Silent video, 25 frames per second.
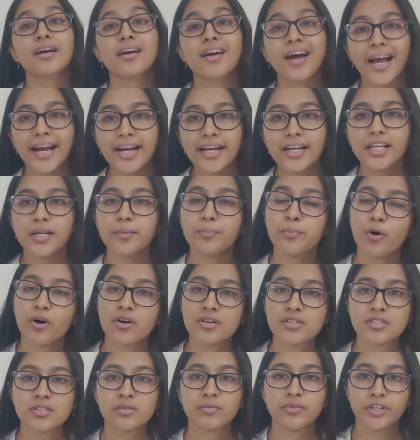Kindly
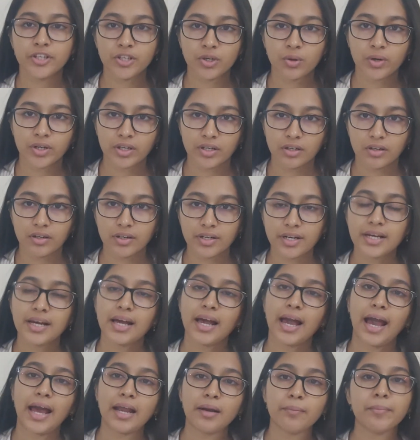pause the video here
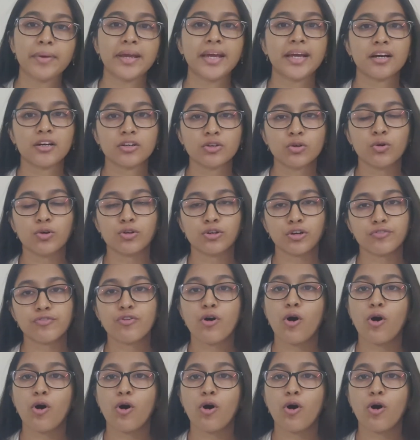and make a note of